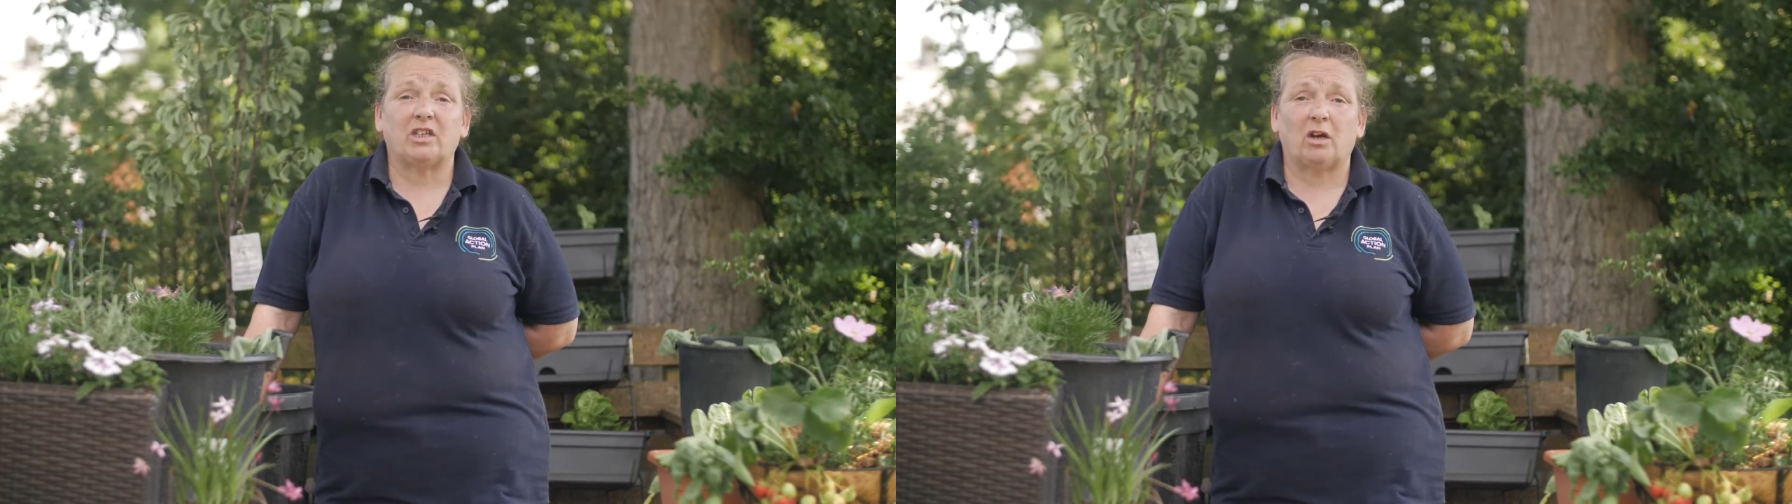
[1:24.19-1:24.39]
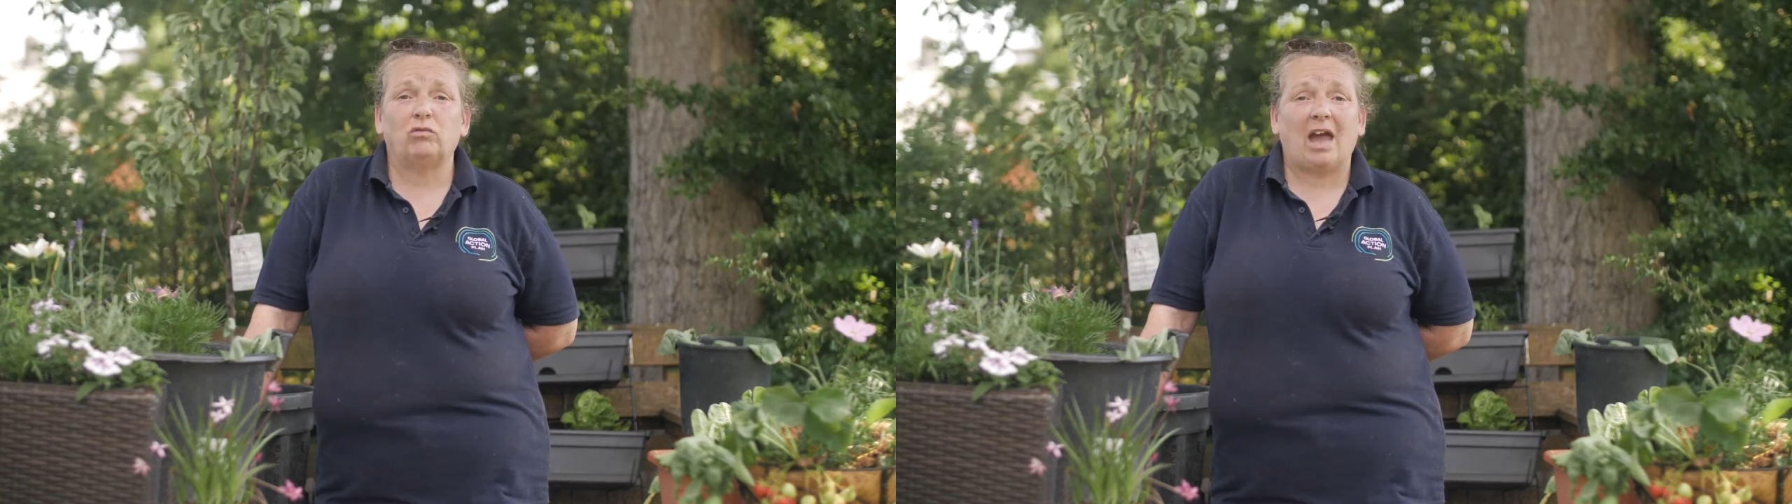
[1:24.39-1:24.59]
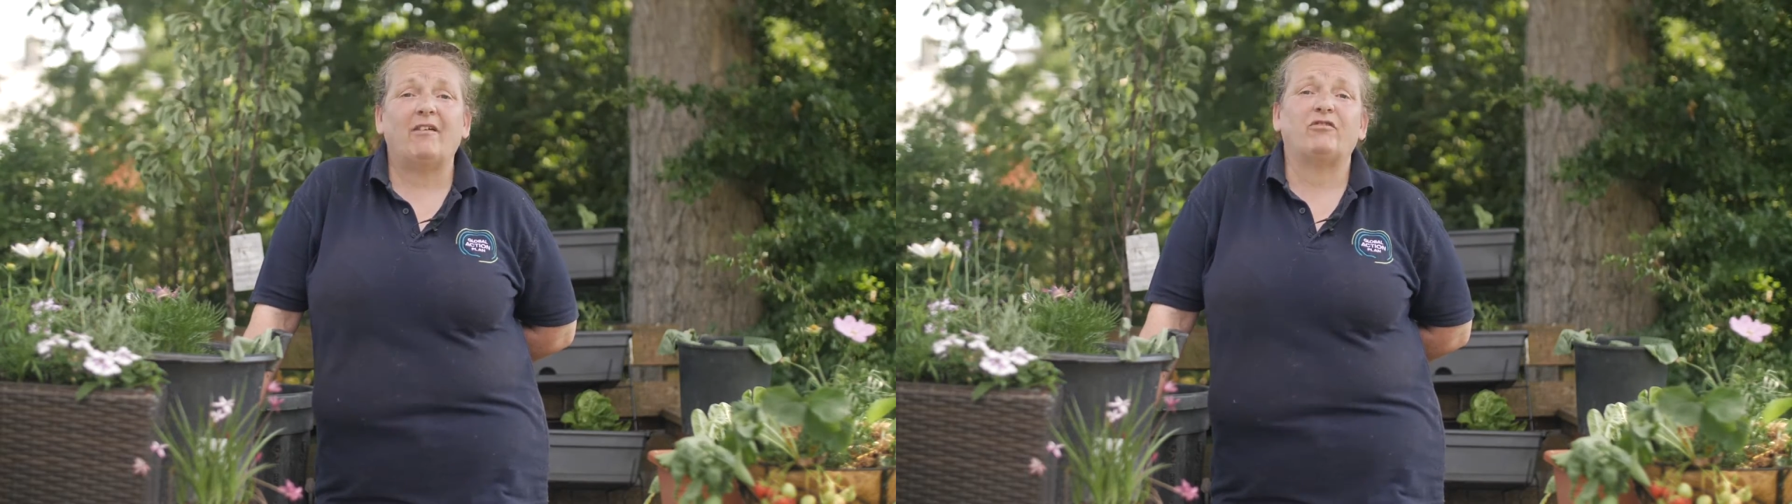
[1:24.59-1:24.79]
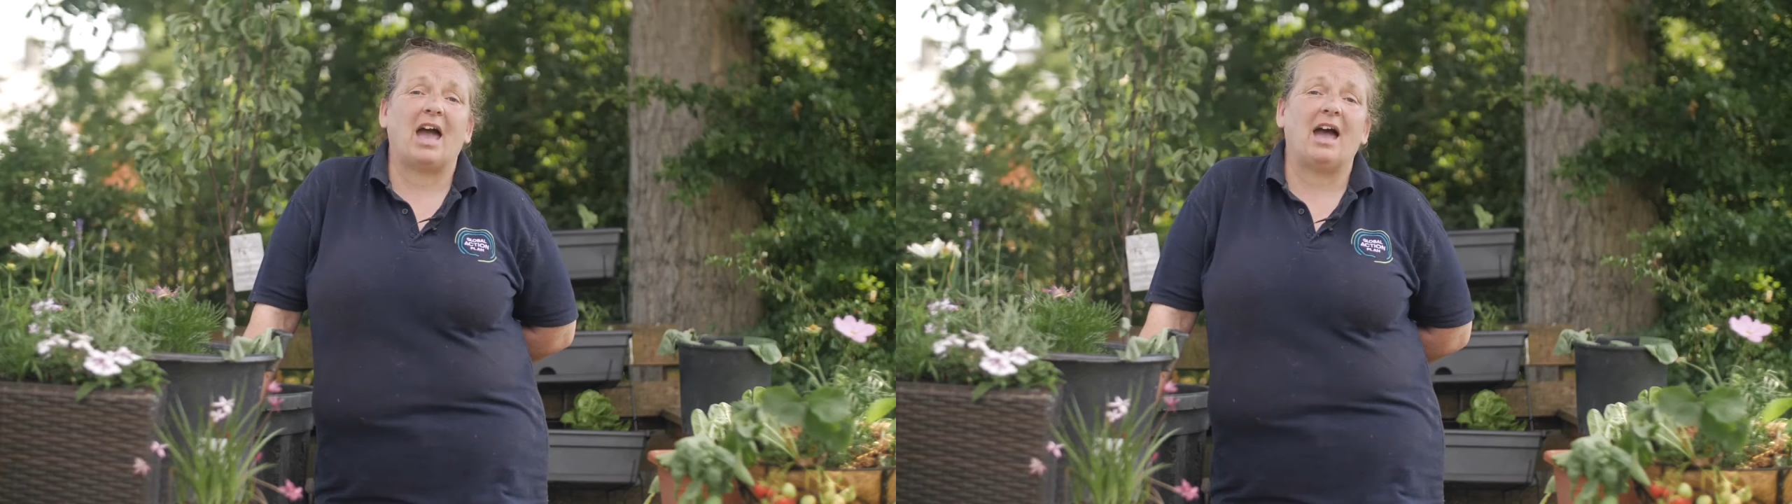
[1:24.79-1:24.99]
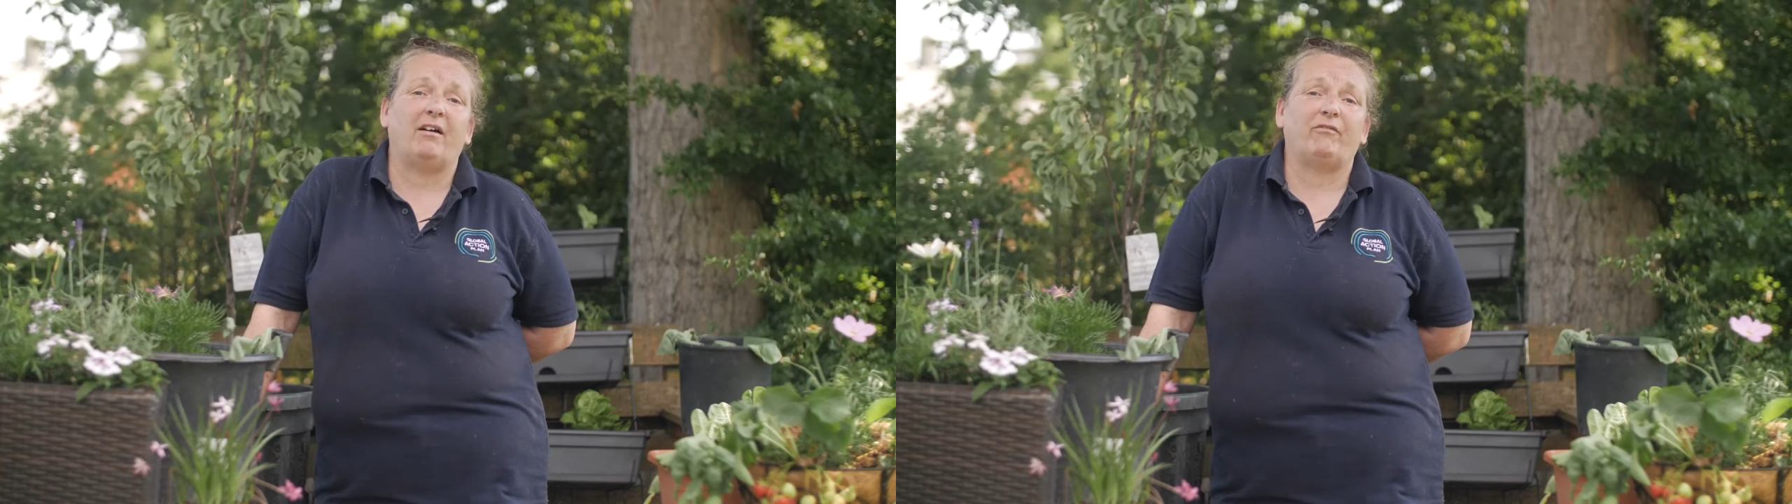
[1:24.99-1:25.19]
You don't have to
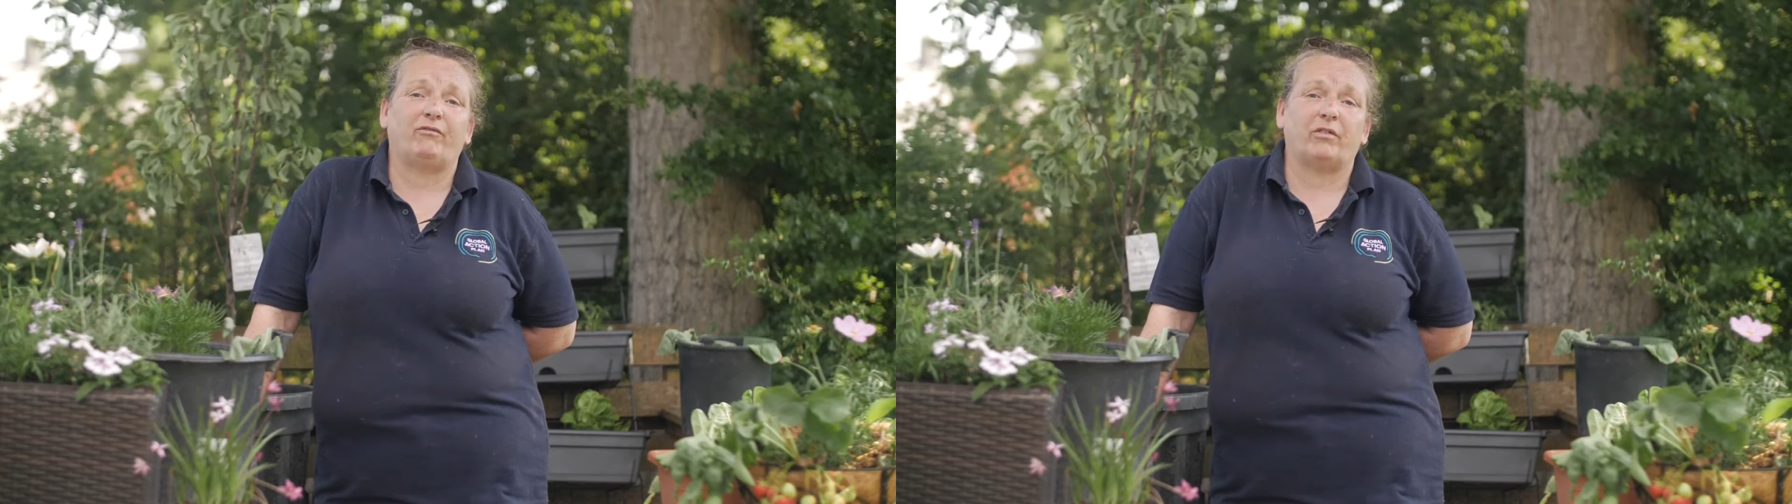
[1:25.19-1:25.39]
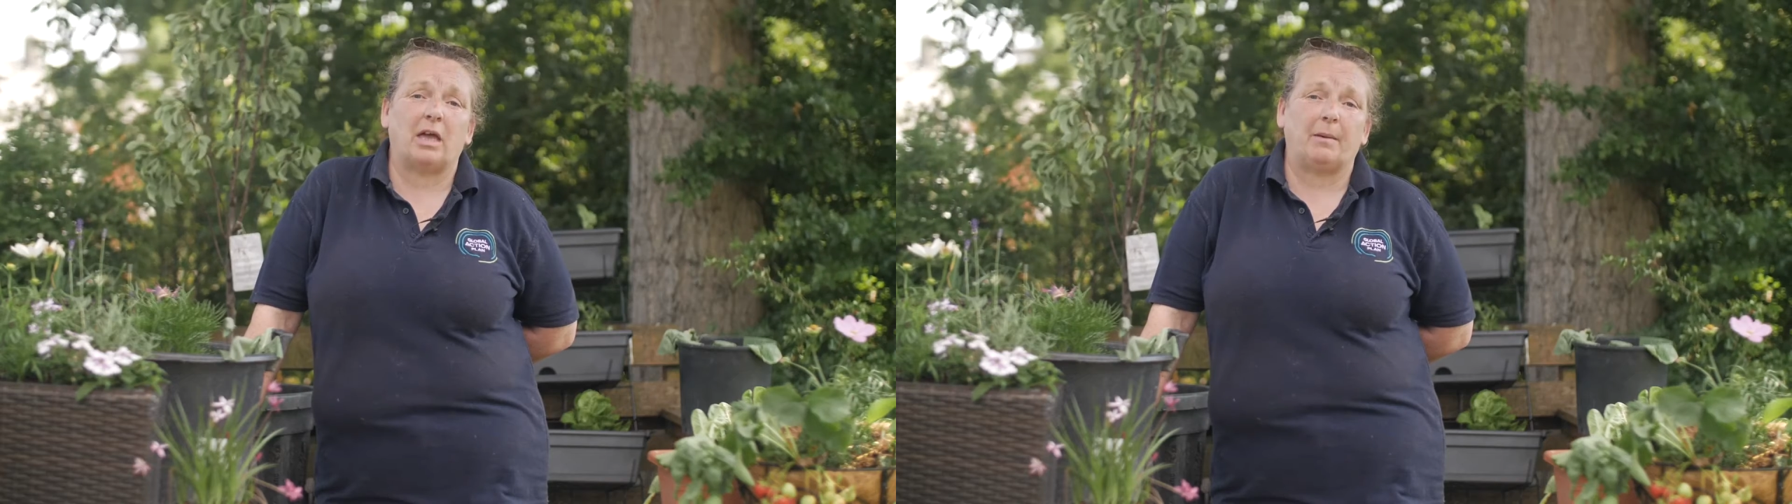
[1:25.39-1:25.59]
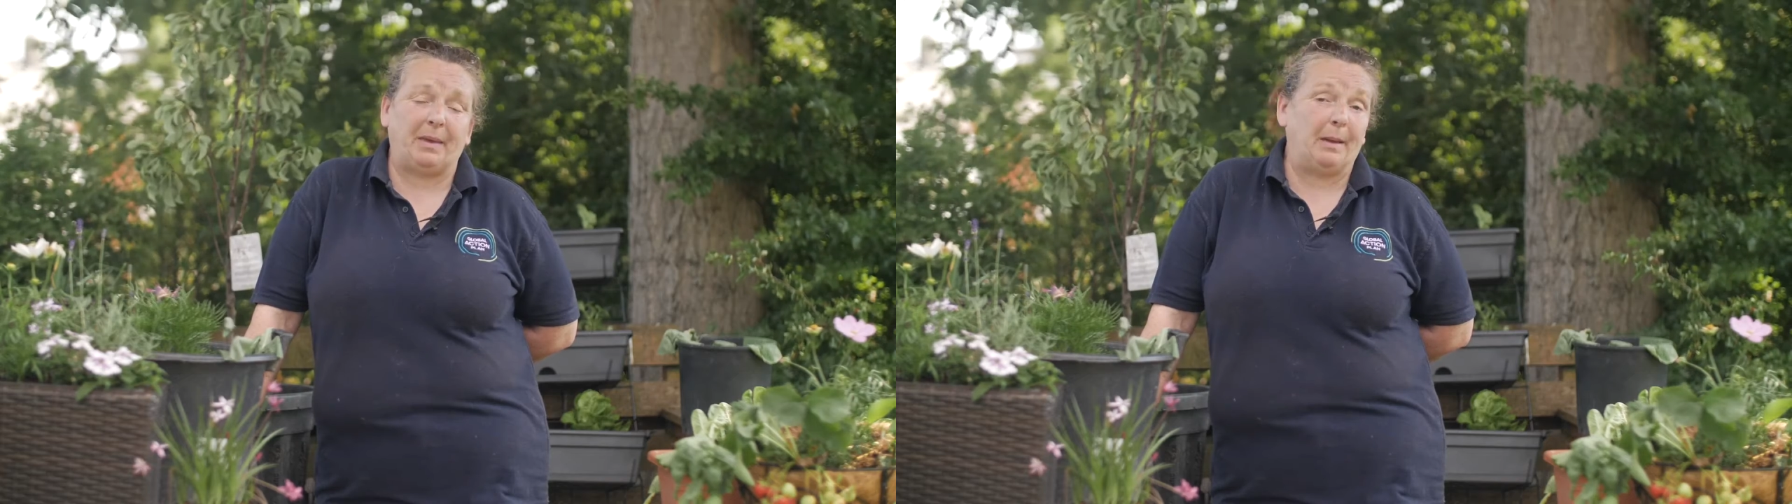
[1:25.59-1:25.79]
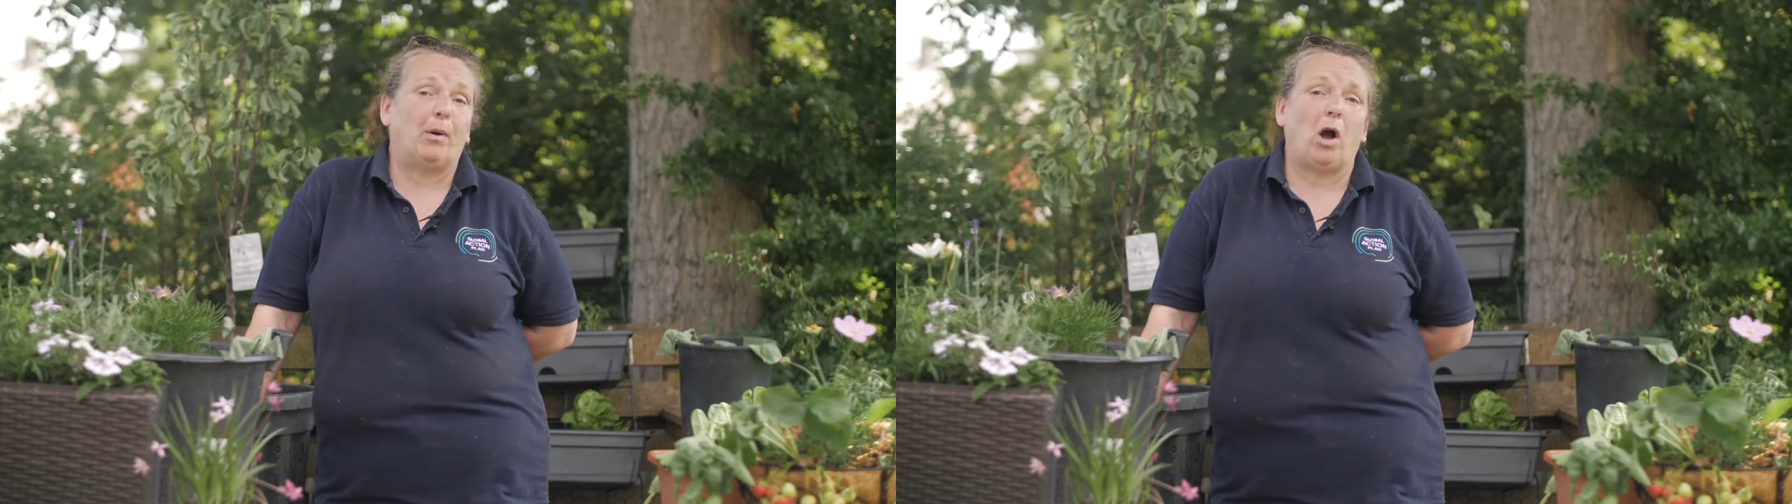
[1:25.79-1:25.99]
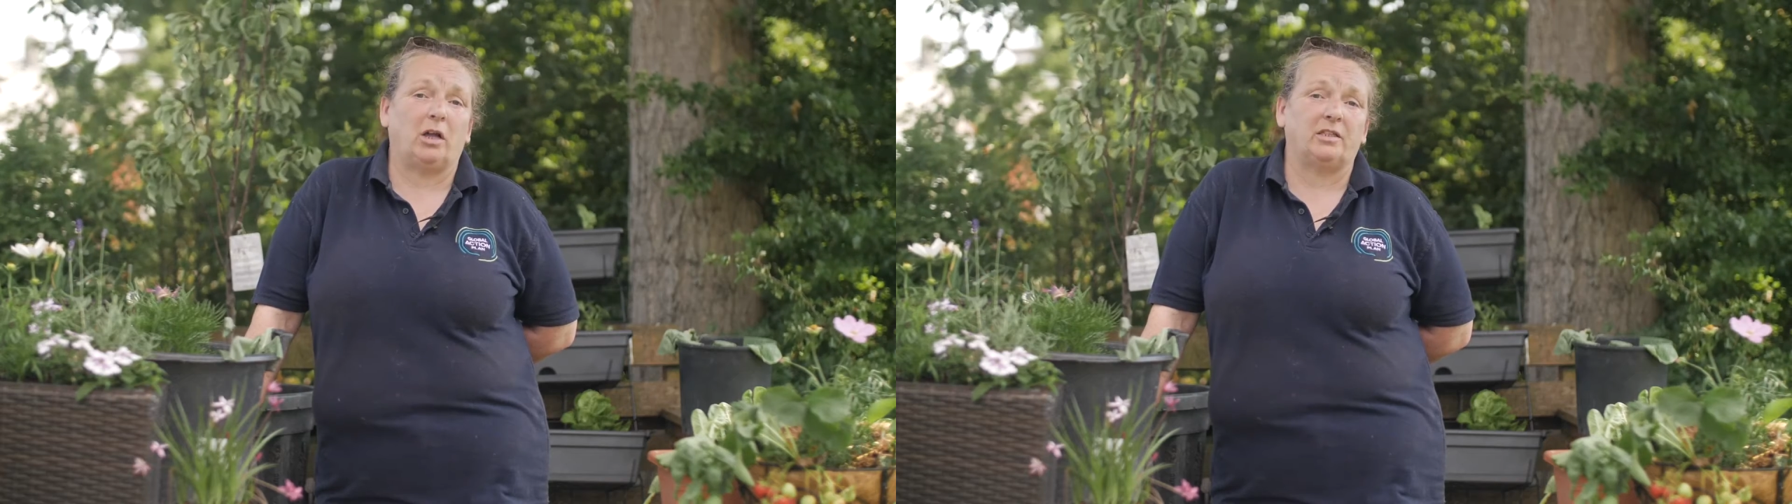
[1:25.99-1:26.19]
have a big
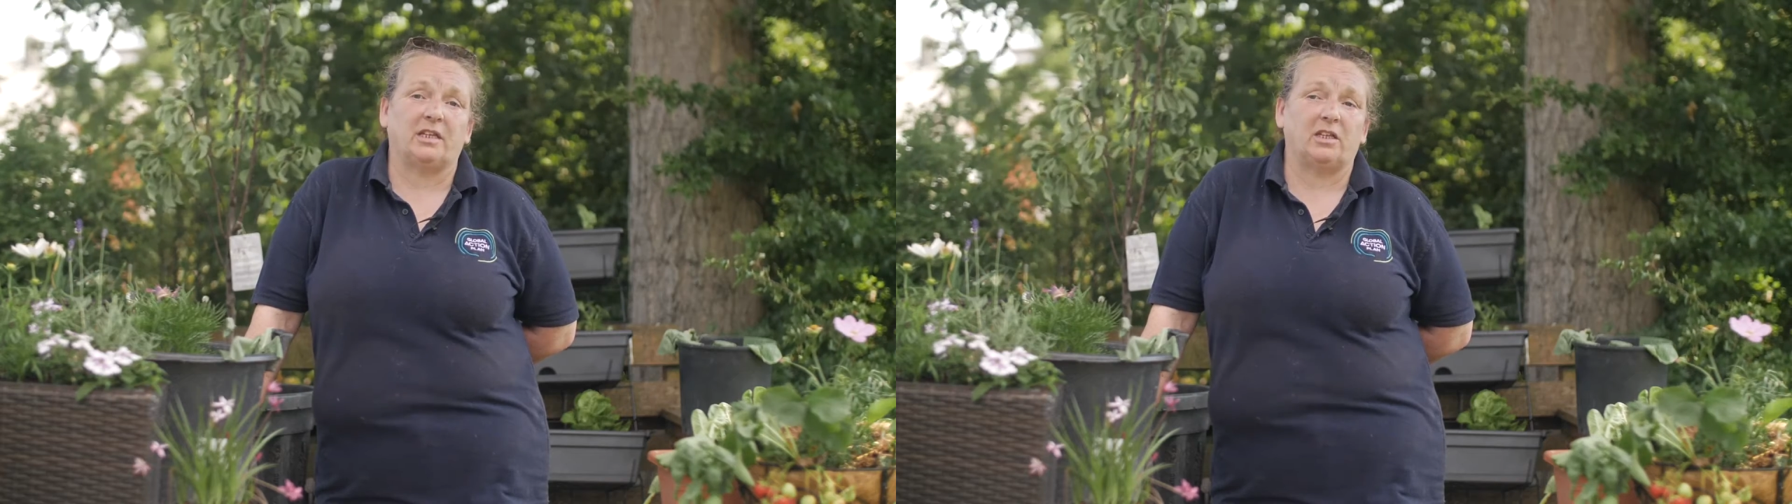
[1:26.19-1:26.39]
pond,